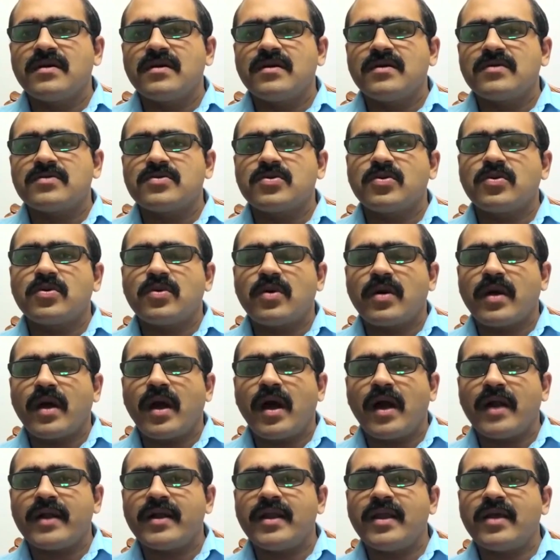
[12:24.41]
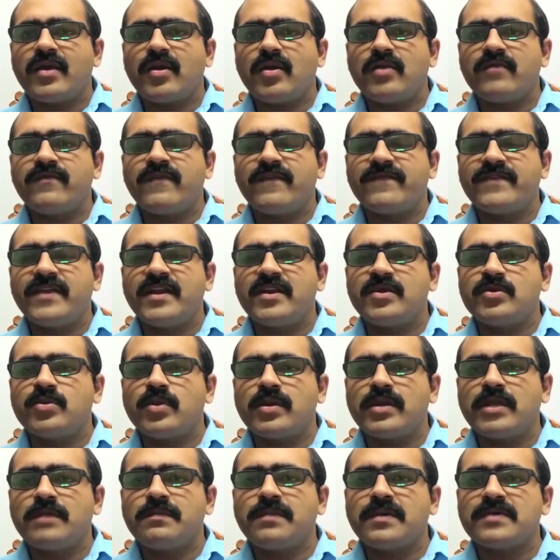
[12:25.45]
So hardly around 15 to
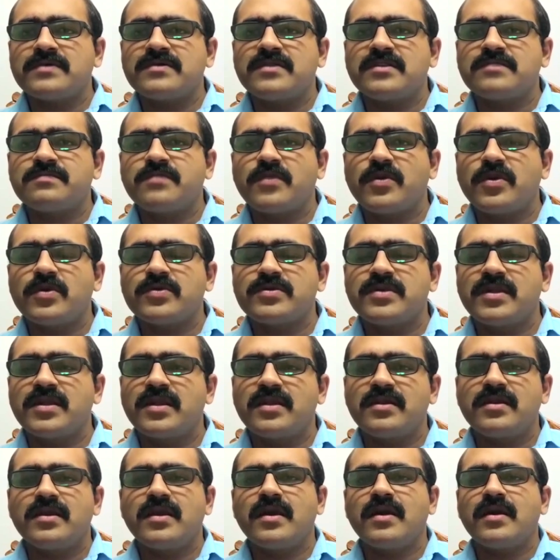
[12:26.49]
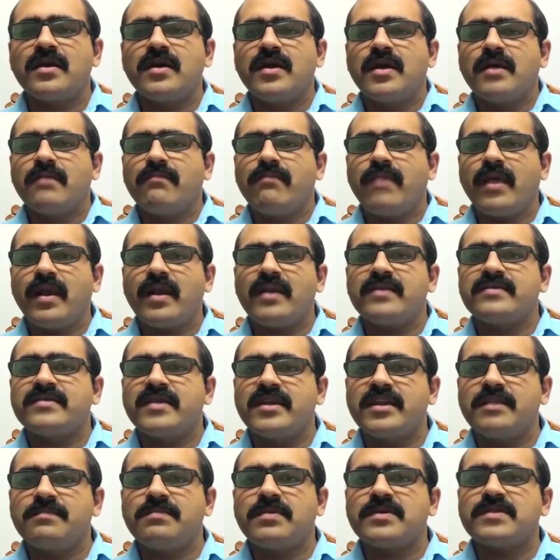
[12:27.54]
20% is produced in India. Balance
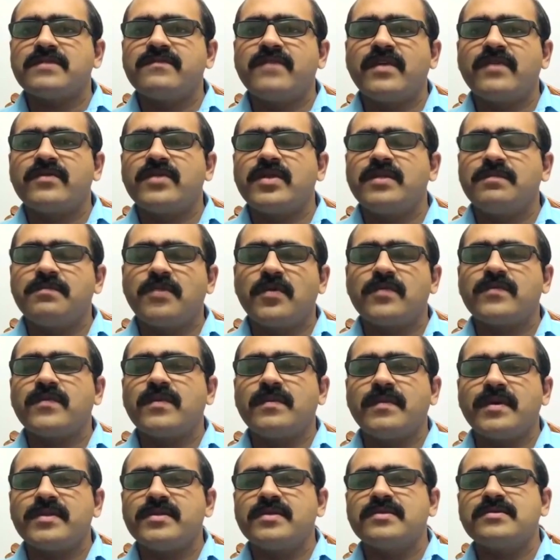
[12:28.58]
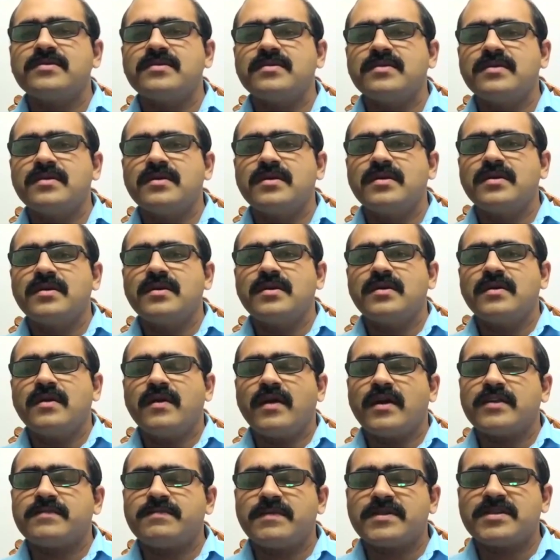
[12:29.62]
80% we have to import from others,
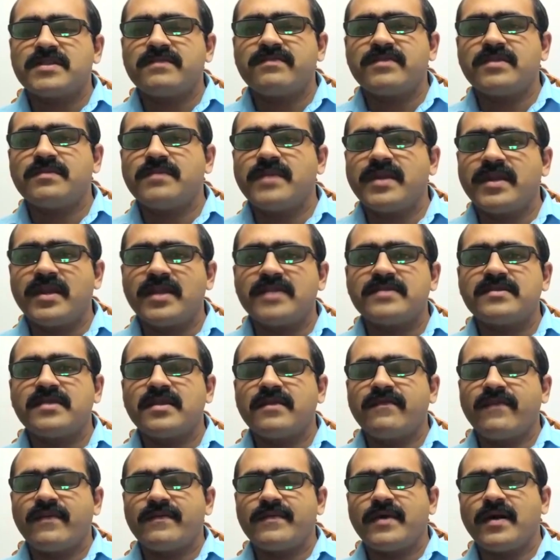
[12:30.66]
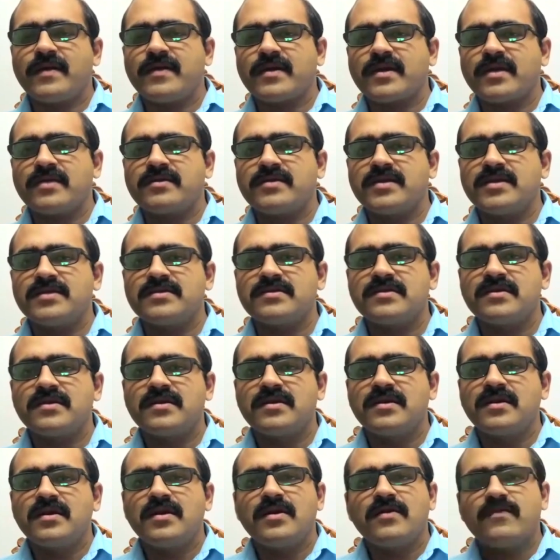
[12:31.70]
especially from the Middle East and from the other countries.
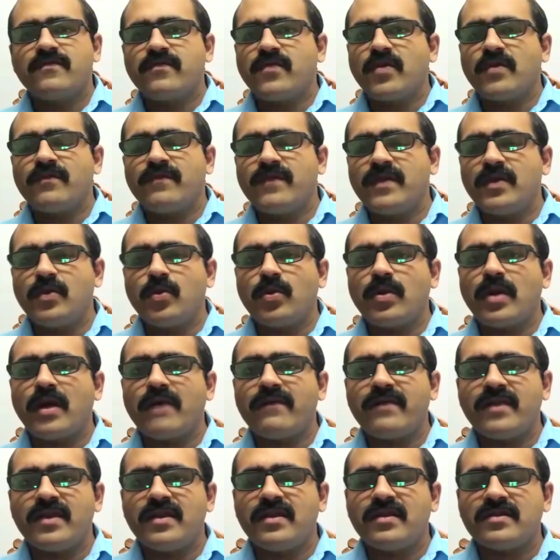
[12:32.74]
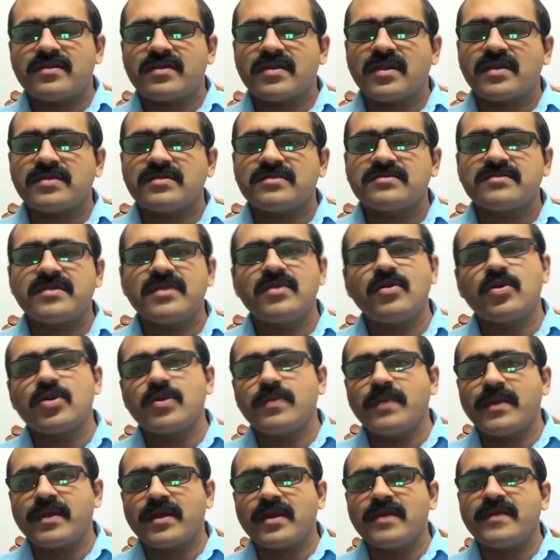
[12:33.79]
So if we don't have any international trade,
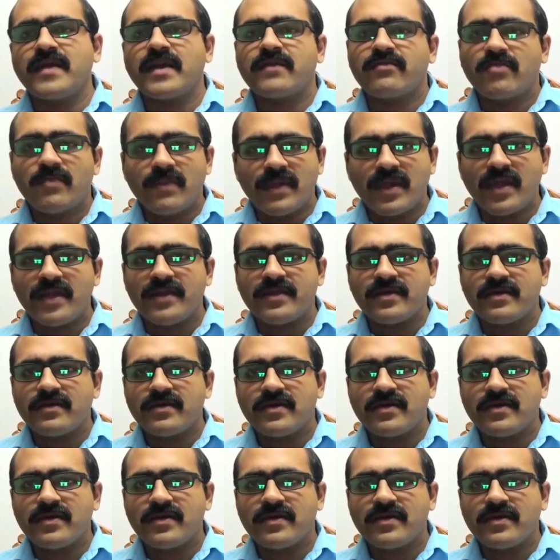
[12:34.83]
automatically that will be hit.